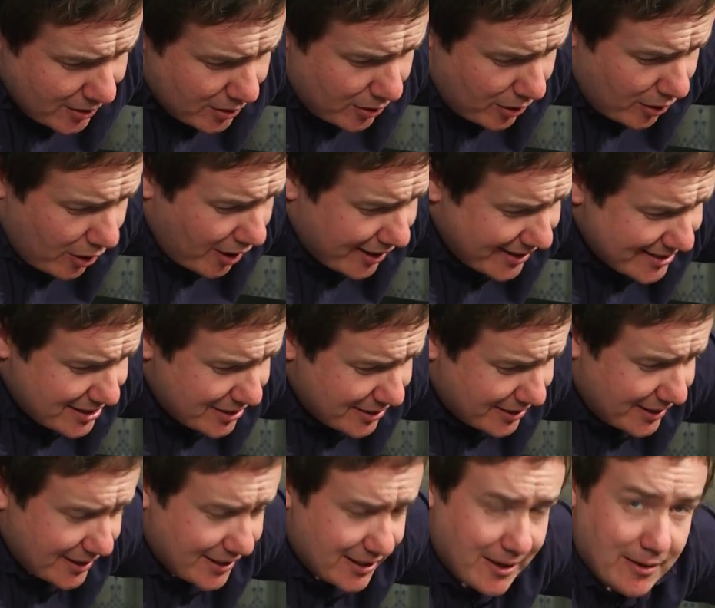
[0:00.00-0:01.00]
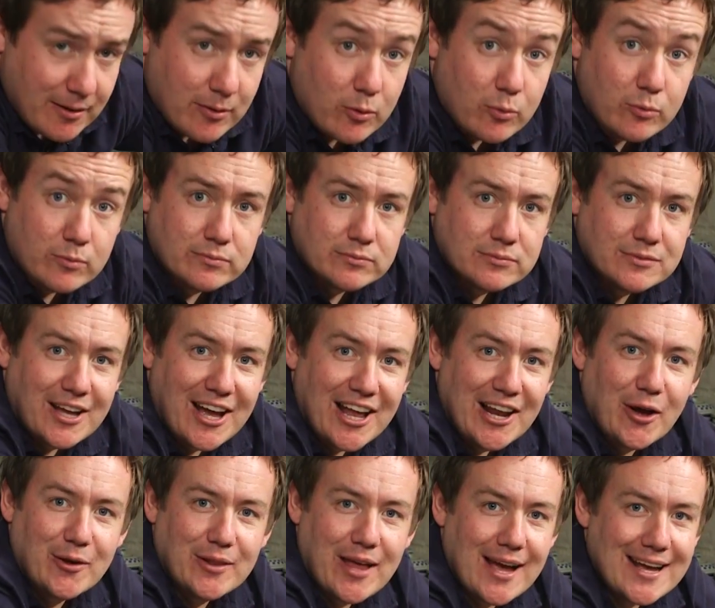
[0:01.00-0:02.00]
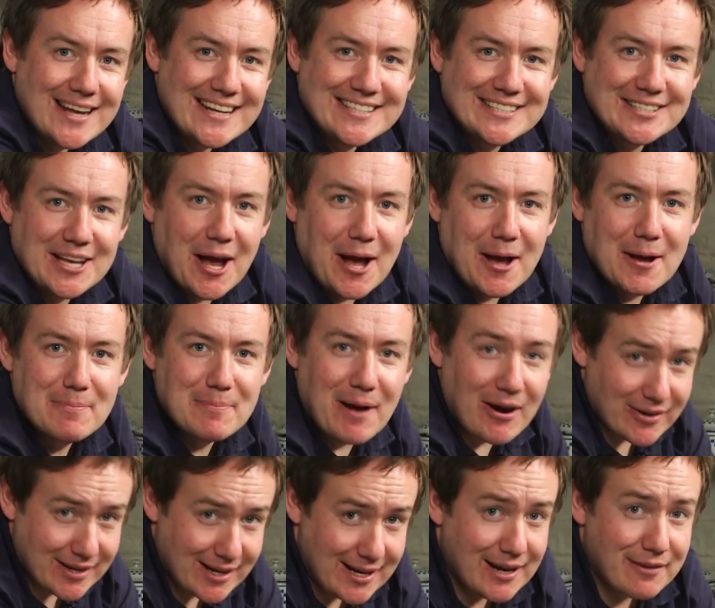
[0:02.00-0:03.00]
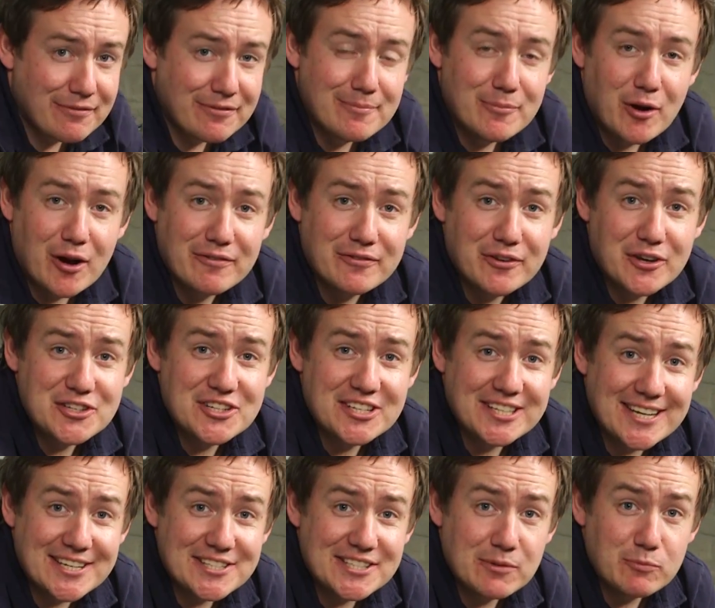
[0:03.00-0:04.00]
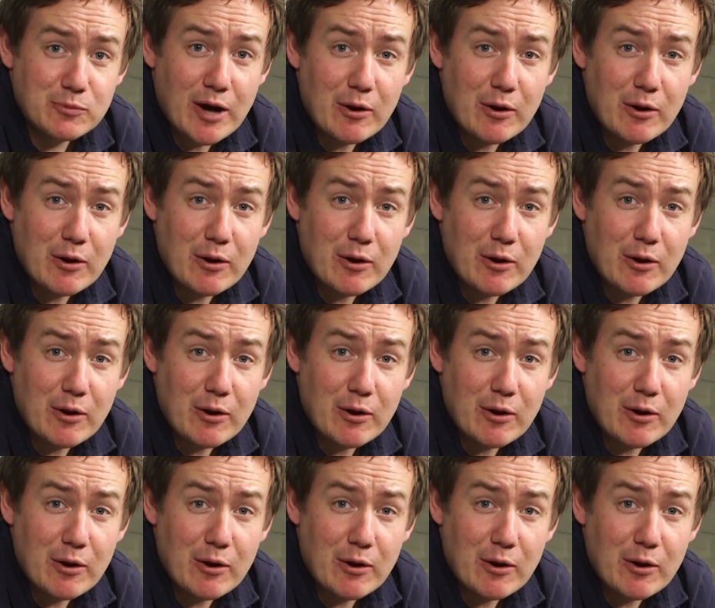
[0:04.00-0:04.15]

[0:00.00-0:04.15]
Oh, that's looking... Ooh. Hello there, it's Barry here from My Virgin Kitchen.